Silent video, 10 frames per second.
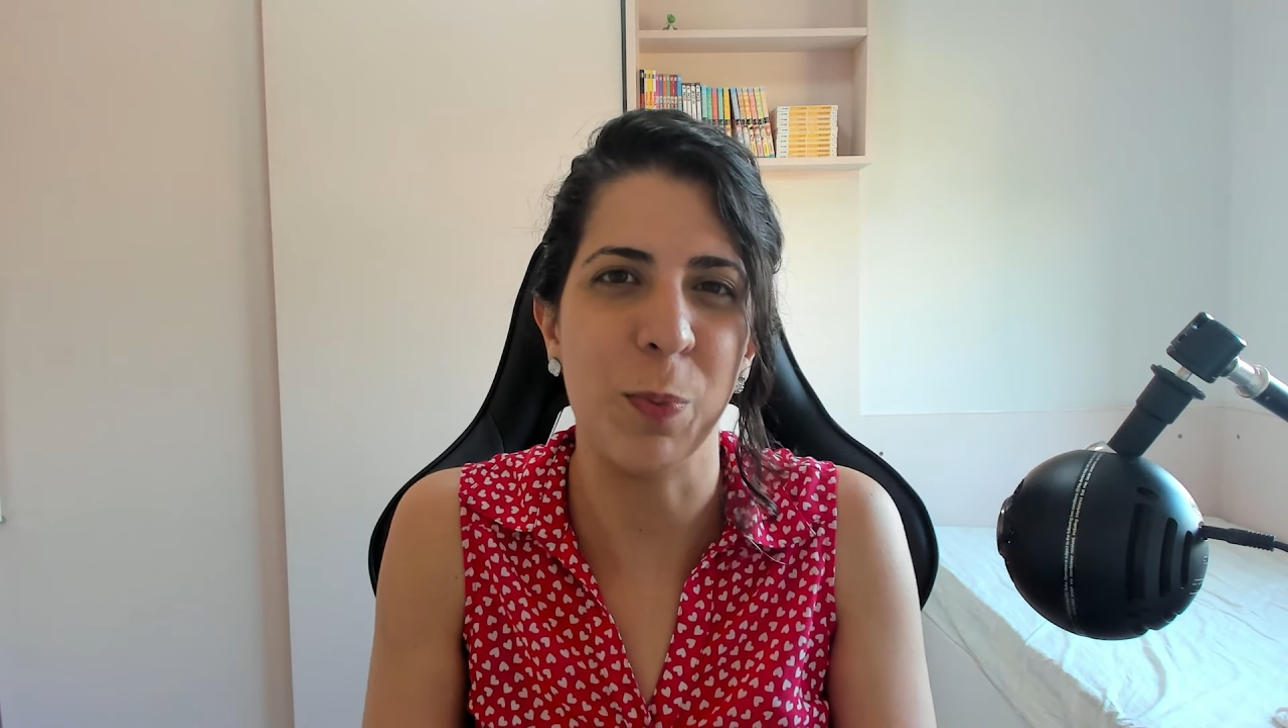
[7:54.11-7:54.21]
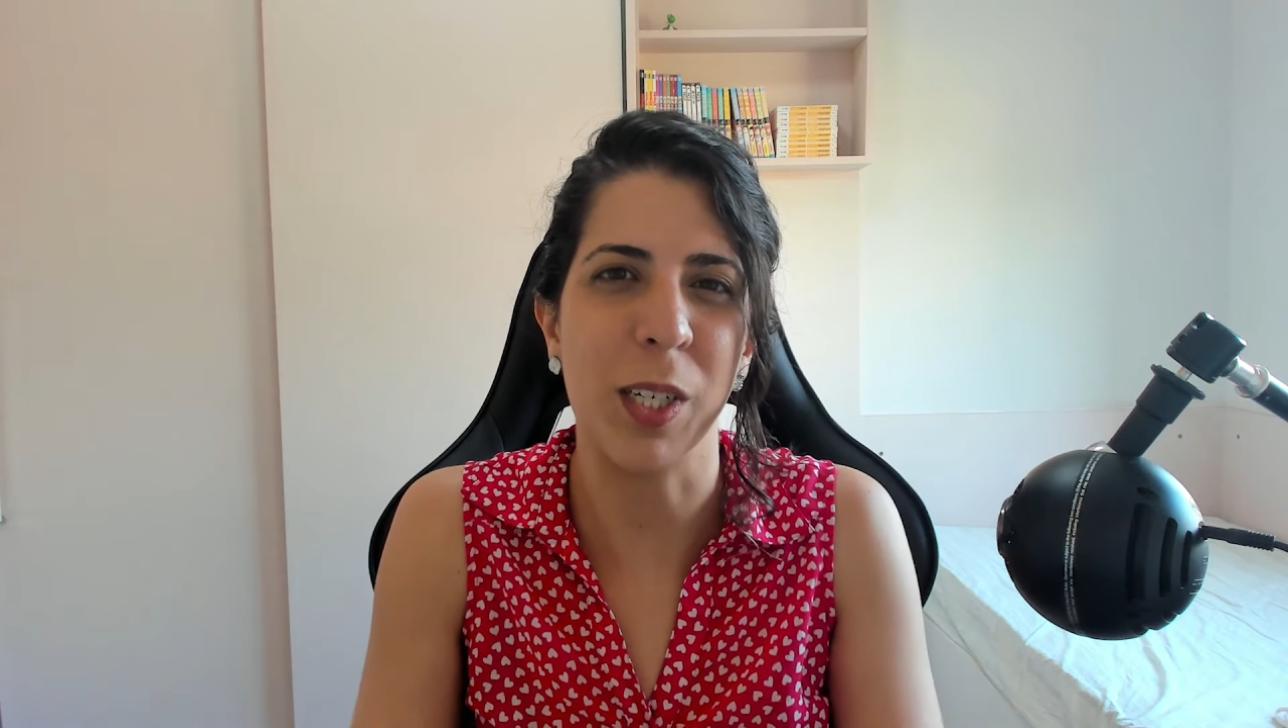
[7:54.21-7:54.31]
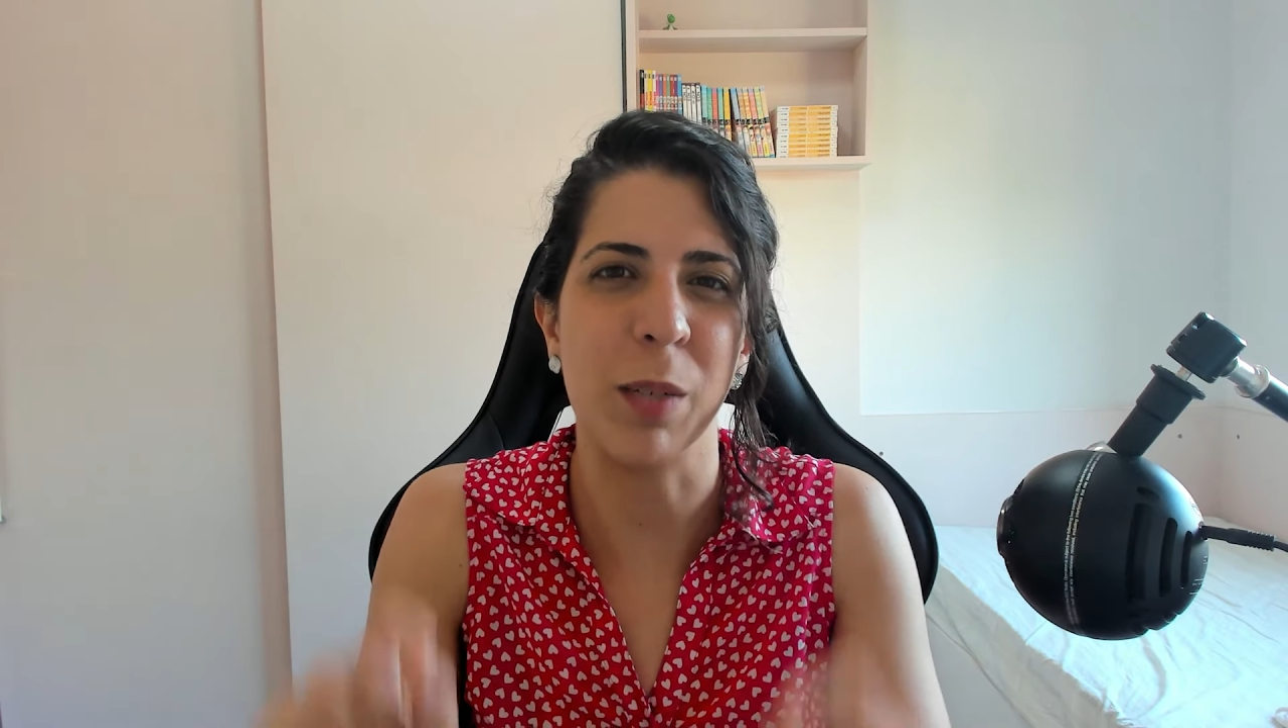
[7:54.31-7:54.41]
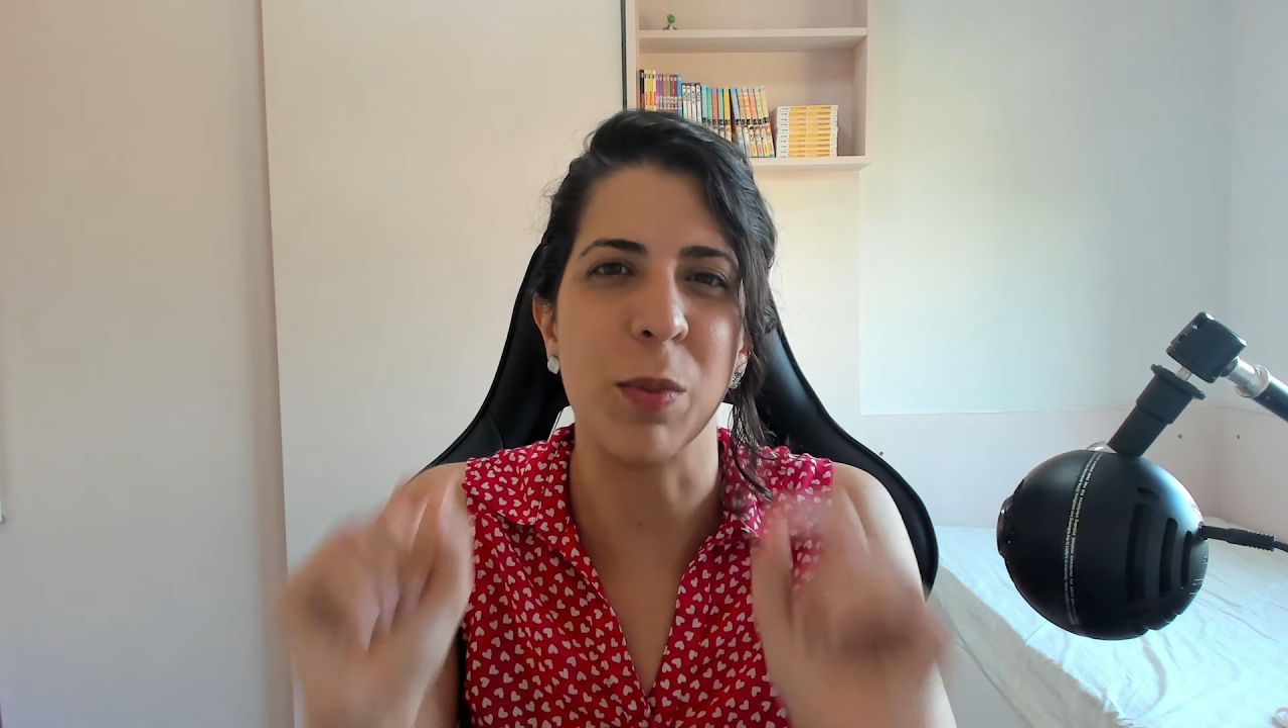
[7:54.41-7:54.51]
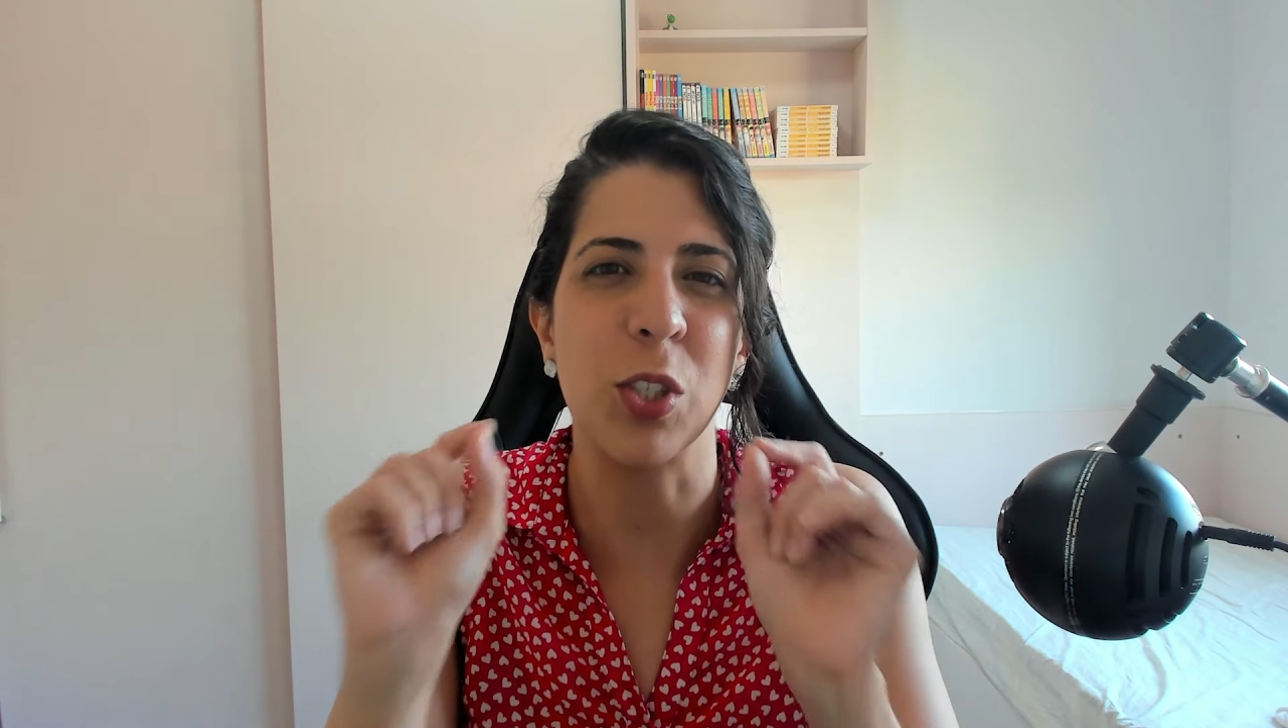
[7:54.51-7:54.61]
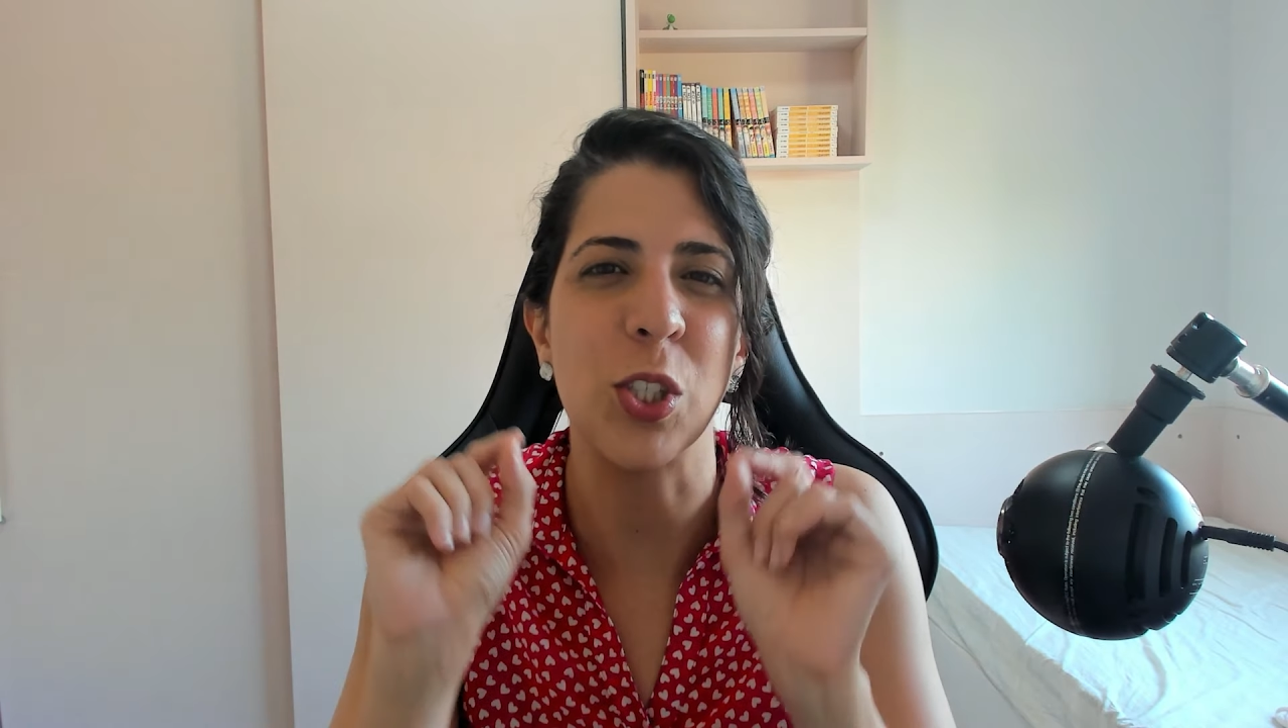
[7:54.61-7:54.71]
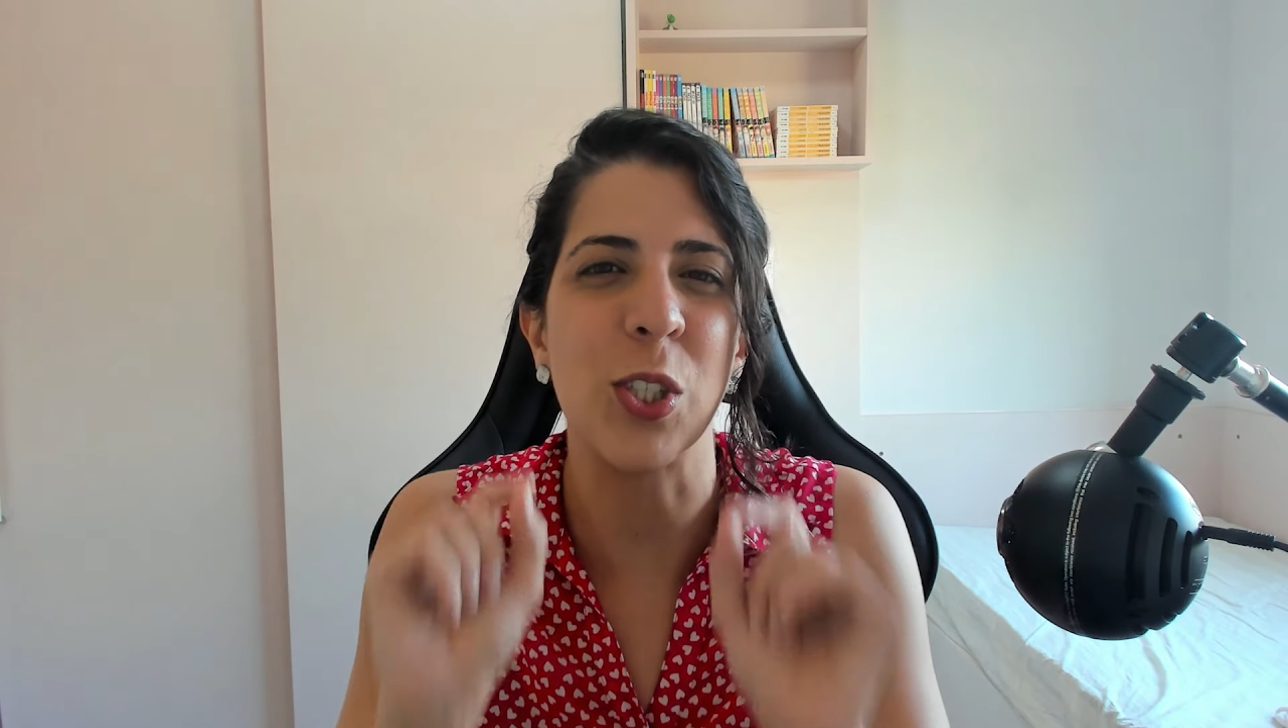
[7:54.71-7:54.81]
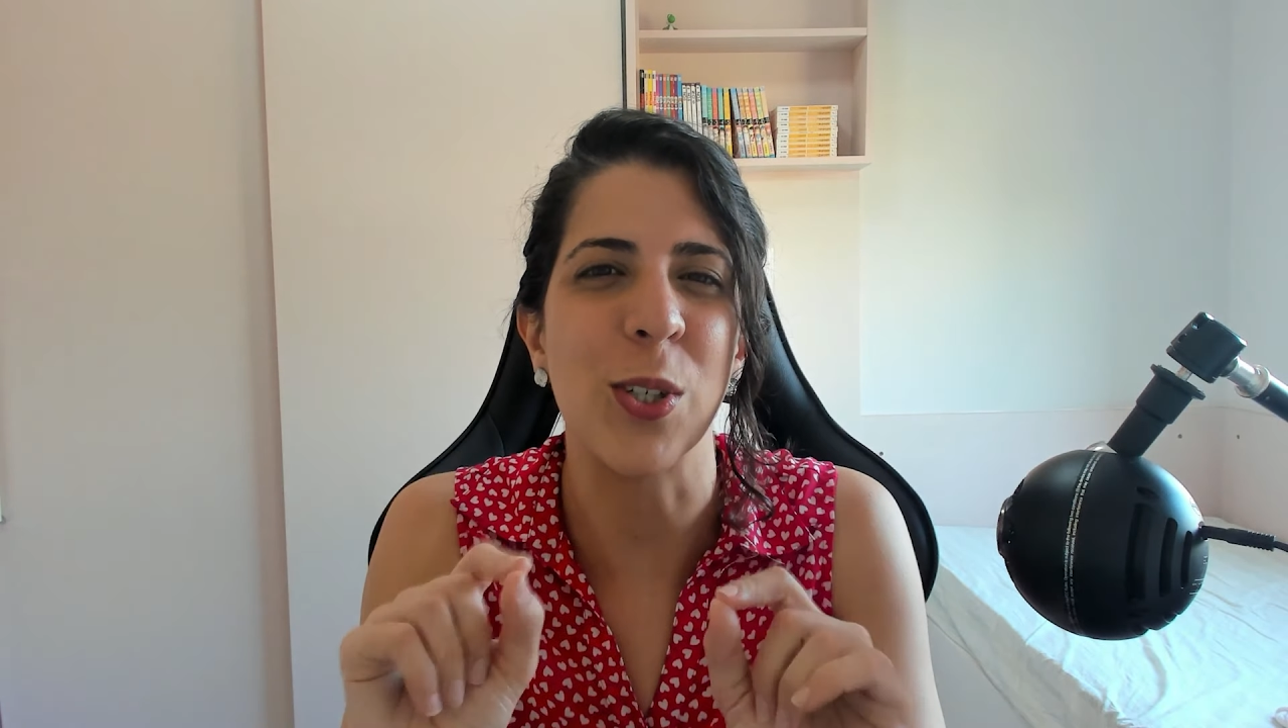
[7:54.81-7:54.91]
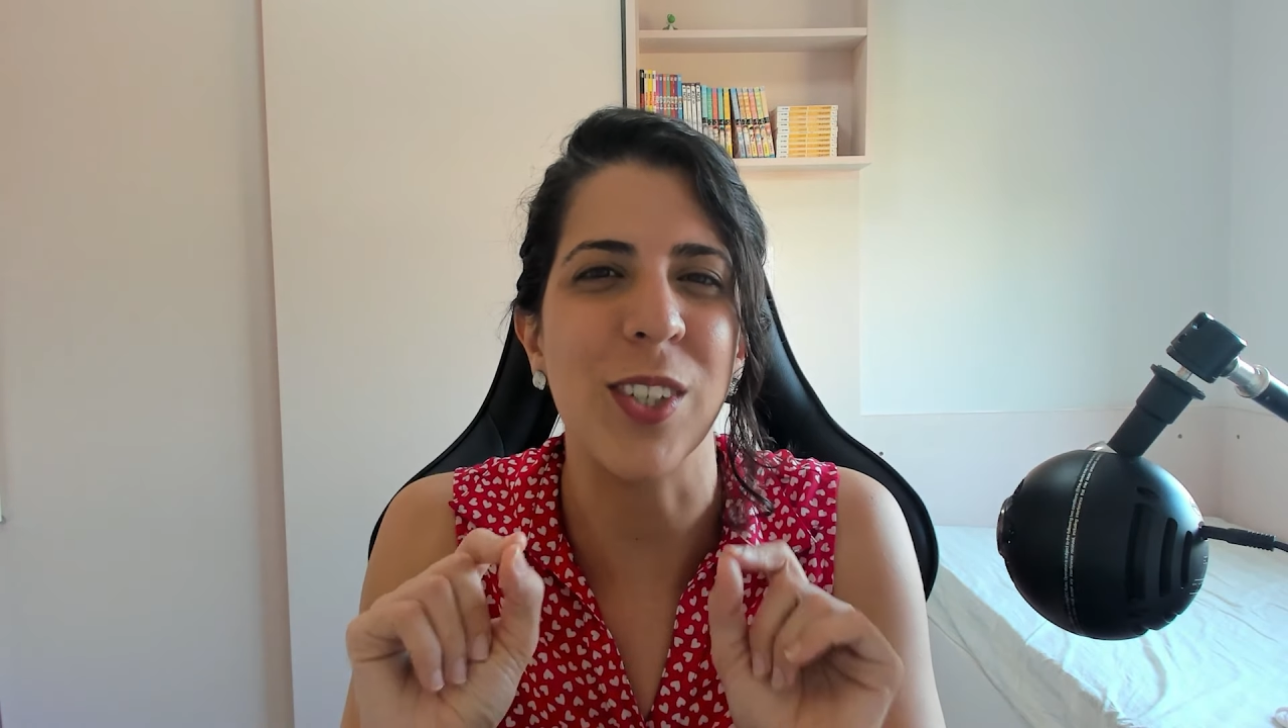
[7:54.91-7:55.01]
become so